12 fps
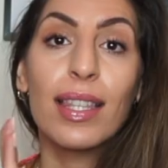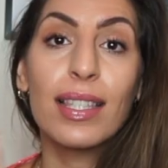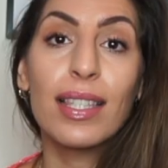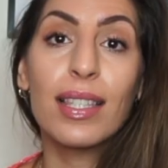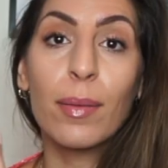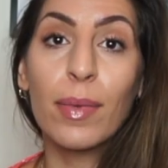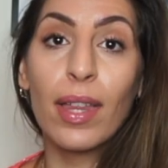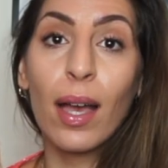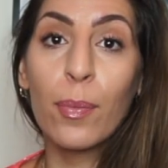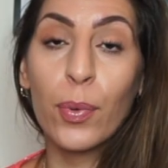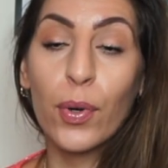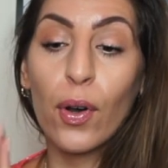This is something
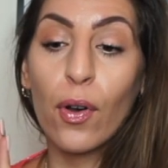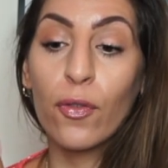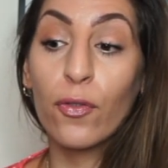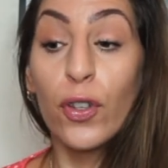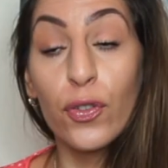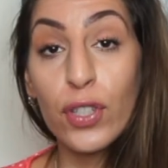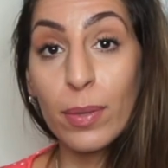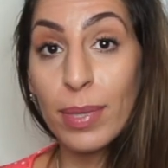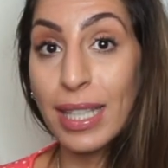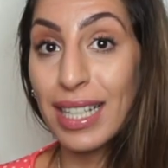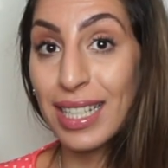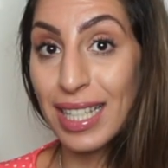that I bought on
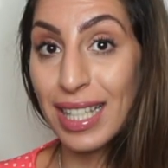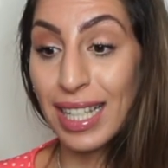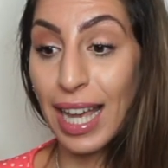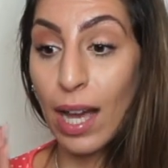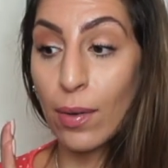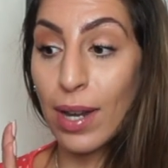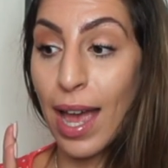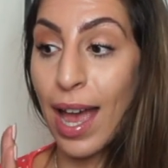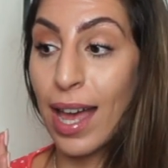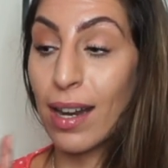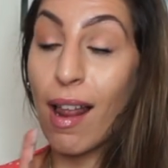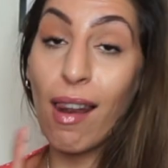15% discount
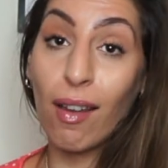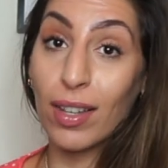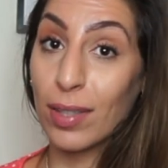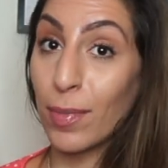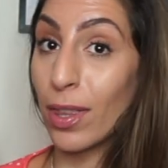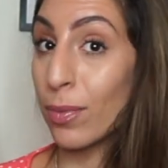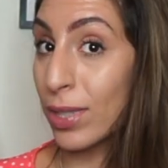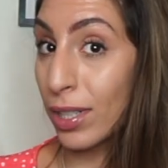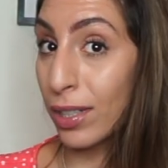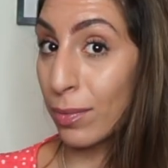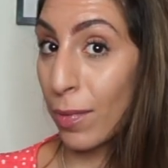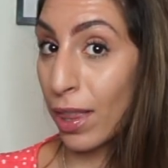and last month was a
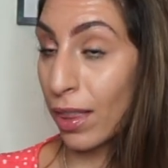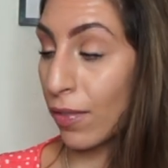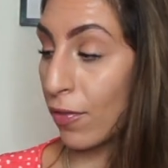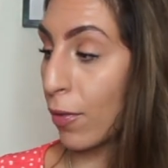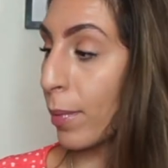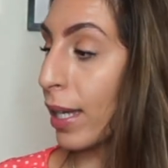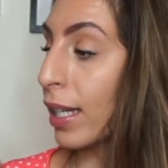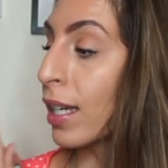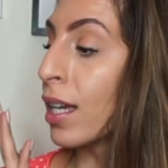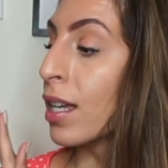good month for me.